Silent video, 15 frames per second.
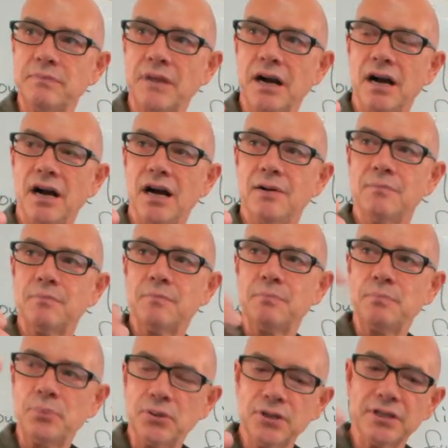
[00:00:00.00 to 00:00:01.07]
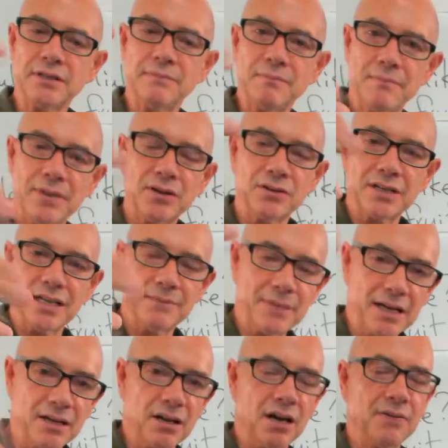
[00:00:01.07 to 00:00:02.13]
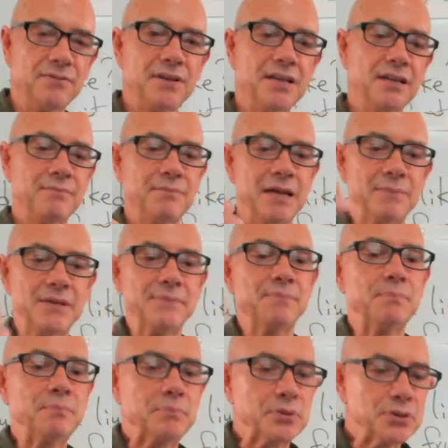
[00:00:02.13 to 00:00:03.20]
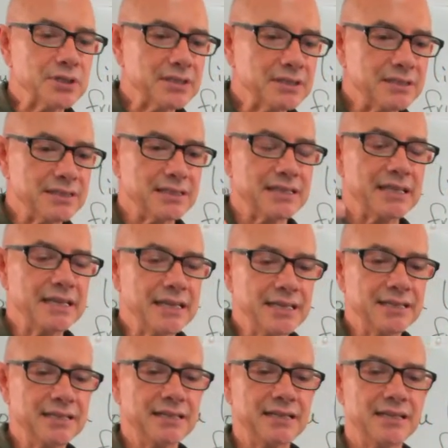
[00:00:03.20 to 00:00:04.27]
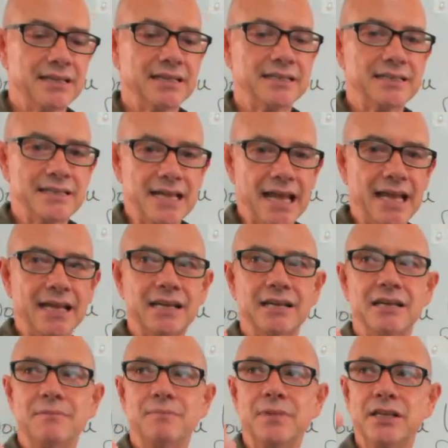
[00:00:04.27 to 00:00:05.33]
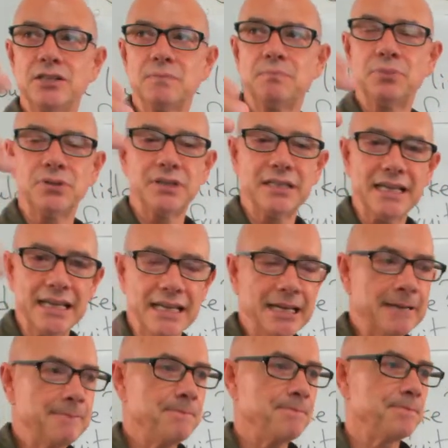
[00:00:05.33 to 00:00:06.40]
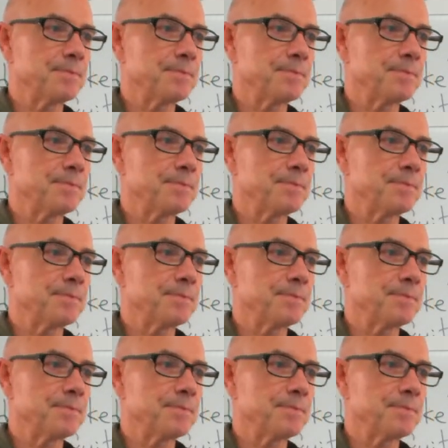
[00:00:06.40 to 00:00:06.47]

um, put milk in my coffee. Maybe put in. Take means put in.